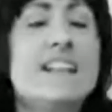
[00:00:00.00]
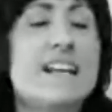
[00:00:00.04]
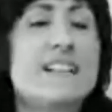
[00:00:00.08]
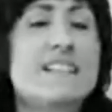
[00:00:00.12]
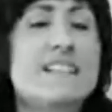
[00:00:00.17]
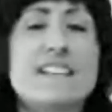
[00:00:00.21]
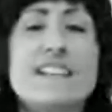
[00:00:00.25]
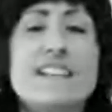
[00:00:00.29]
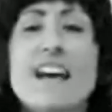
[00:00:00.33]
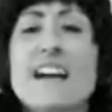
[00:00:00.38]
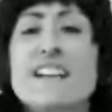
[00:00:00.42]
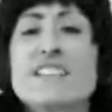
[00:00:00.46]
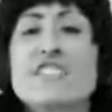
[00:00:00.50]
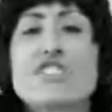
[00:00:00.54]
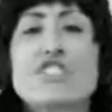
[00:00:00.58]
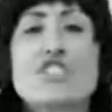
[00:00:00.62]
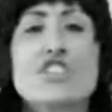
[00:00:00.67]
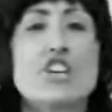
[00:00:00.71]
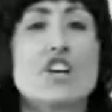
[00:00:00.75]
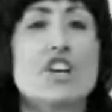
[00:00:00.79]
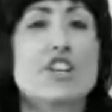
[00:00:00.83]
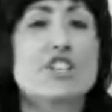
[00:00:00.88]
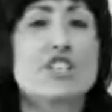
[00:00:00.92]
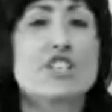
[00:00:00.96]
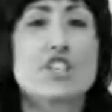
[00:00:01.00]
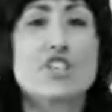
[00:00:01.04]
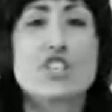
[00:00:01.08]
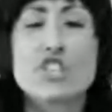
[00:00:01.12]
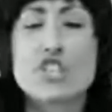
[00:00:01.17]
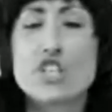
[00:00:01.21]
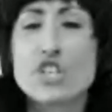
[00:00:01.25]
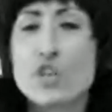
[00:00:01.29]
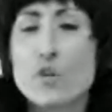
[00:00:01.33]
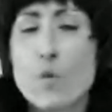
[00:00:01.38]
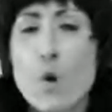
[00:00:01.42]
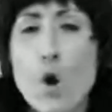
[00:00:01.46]
That's a nice chunk to
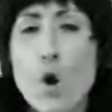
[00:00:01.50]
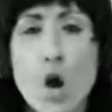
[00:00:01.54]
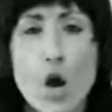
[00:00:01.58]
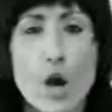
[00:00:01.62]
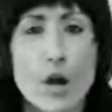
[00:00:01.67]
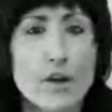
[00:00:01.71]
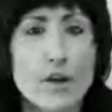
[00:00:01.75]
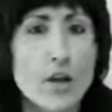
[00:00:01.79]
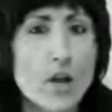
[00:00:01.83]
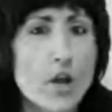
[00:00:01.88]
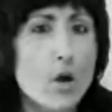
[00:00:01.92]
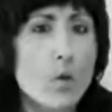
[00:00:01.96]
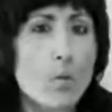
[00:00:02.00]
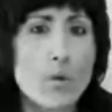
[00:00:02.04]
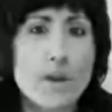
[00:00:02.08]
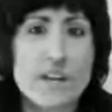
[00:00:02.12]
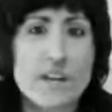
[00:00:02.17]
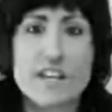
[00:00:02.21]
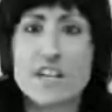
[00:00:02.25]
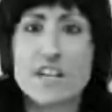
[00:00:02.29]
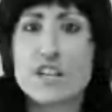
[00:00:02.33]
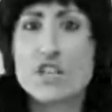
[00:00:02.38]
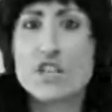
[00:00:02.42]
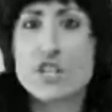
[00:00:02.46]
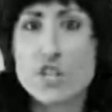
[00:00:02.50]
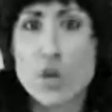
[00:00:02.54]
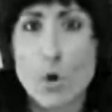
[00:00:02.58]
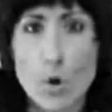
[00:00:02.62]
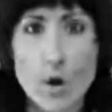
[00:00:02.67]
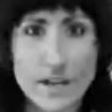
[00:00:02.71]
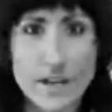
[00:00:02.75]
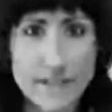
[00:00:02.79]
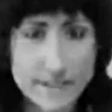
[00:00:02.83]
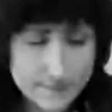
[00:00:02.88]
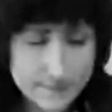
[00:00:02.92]
chew on. We can enjoy